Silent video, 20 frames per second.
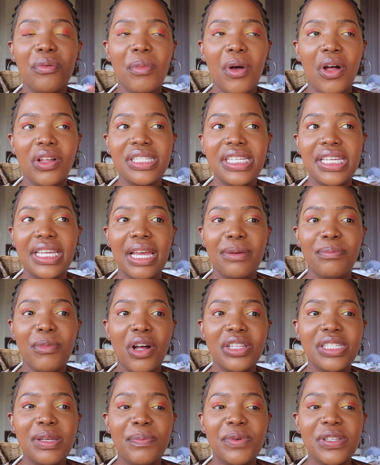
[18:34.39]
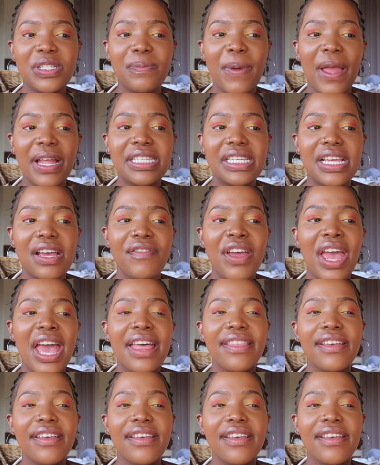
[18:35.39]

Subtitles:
multi-perspective.